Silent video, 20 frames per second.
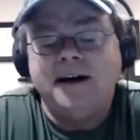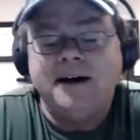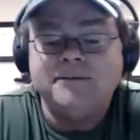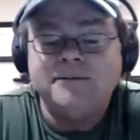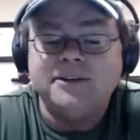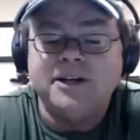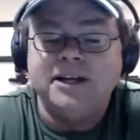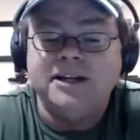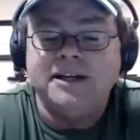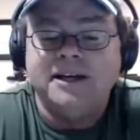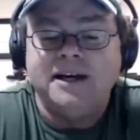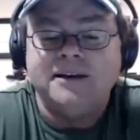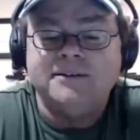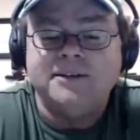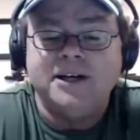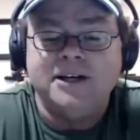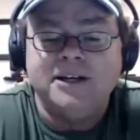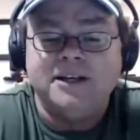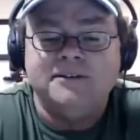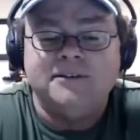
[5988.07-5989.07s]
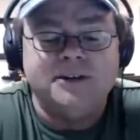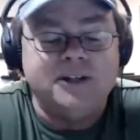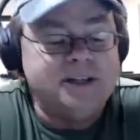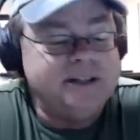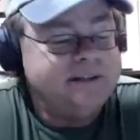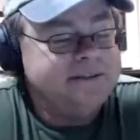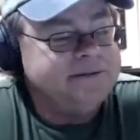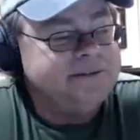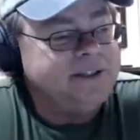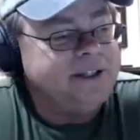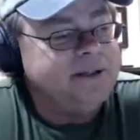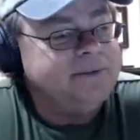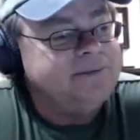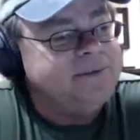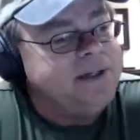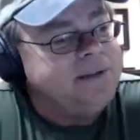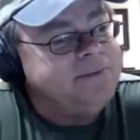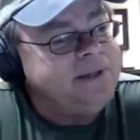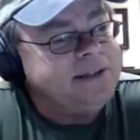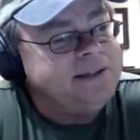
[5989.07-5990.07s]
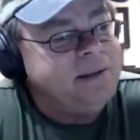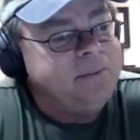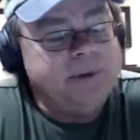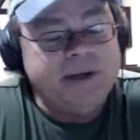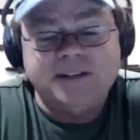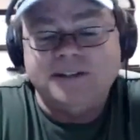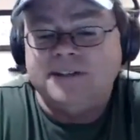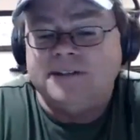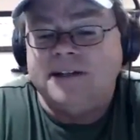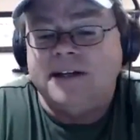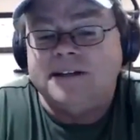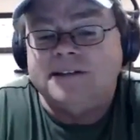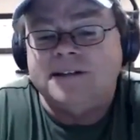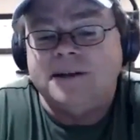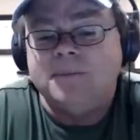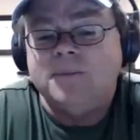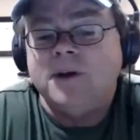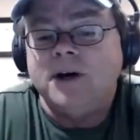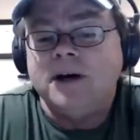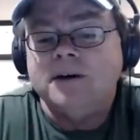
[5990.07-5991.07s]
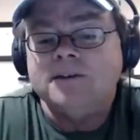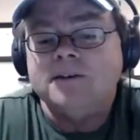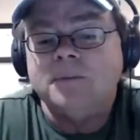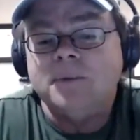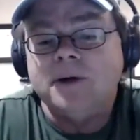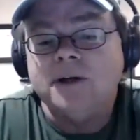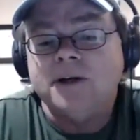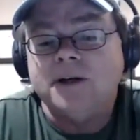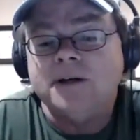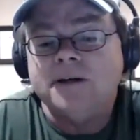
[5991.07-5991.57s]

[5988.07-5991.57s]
kind of, I'm kind of, uh, you know, I'm not the best at that sometimes, but, uh,